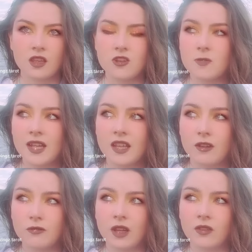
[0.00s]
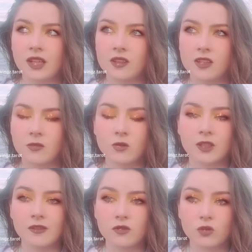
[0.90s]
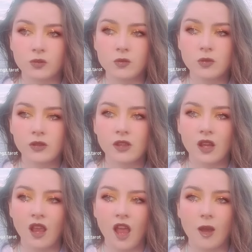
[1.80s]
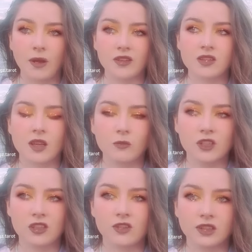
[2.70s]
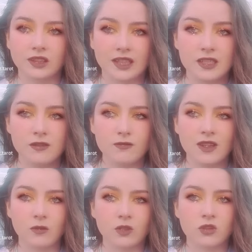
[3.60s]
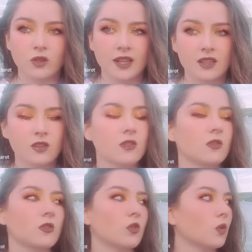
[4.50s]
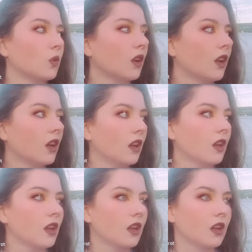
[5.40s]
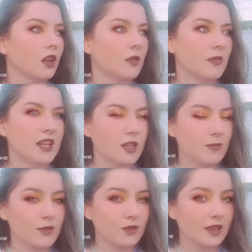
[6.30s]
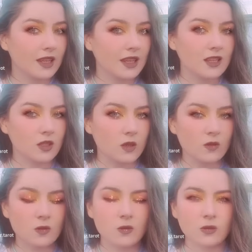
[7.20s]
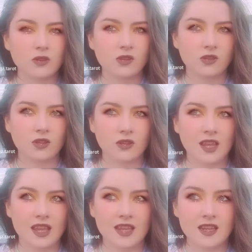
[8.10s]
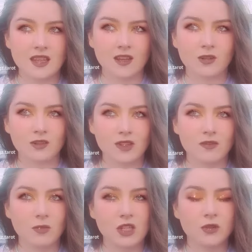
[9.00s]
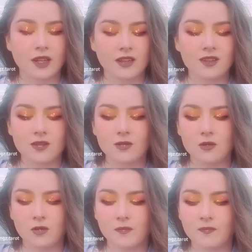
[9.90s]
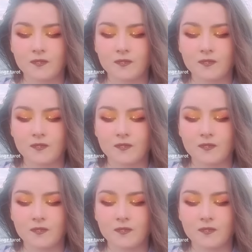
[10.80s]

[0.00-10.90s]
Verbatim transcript: you might have found out some sort of truth about someone in your life that was trying to manipulate, use, okay? They could have even been trying to.